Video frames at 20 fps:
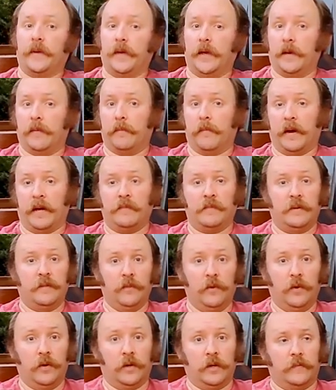It might be
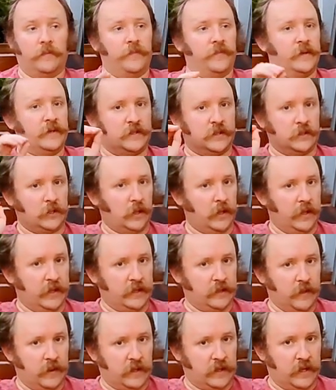more. This is all
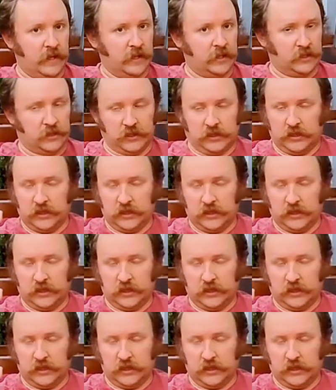expectations.